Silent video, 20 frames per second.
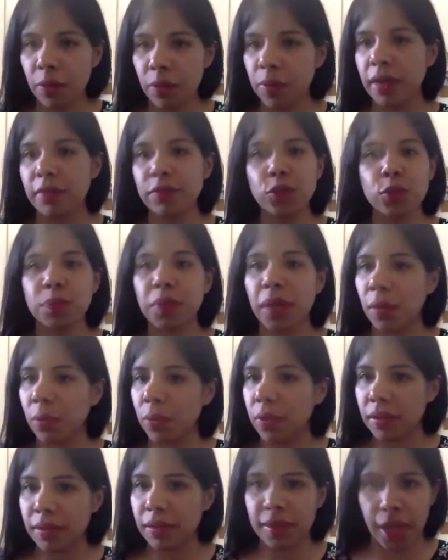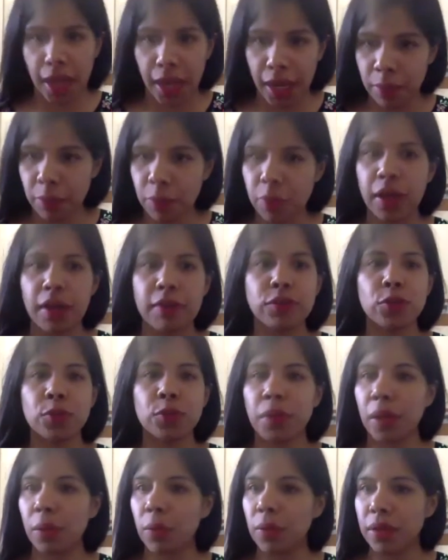we have to pay with time, we have to
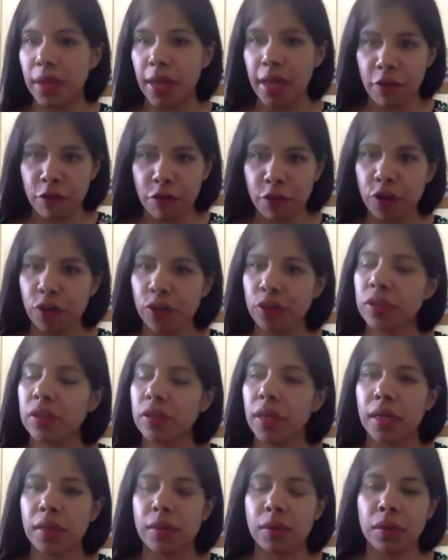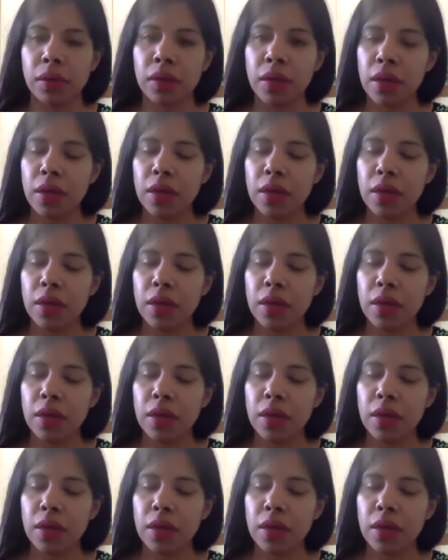pay with effort, and